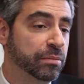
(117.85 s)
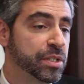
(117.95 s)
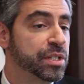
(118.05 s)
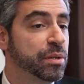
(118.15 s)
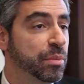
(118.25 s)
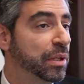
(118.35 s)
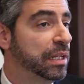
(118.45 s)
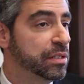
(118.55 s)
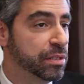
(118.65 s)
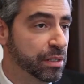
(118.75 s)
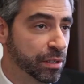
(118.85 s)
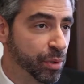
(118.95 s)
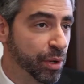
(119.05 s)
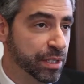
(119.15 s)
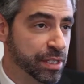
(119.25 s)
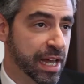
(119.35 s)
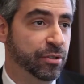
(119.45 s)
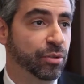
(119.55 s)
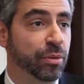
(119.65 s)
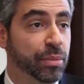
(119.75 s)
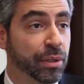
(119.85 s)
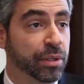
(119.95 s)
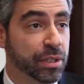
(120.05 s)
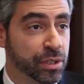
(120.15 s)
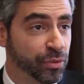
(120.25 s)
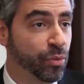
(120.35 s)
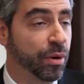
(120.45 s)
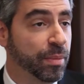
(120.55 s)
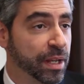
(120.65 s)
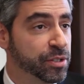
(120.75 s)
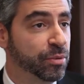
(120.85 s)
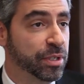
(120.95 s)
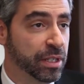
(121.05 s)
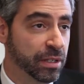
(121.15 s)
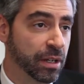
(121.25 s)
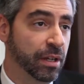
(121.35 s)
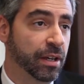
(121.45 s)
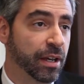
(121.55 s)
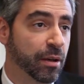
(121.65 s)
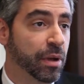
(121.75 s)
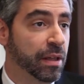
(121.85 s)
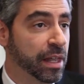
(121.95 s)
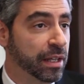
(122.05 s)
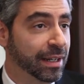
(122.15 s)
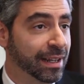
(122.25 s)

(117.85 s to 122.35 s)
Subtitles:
stimulates the body's natural ability to form SOD, and that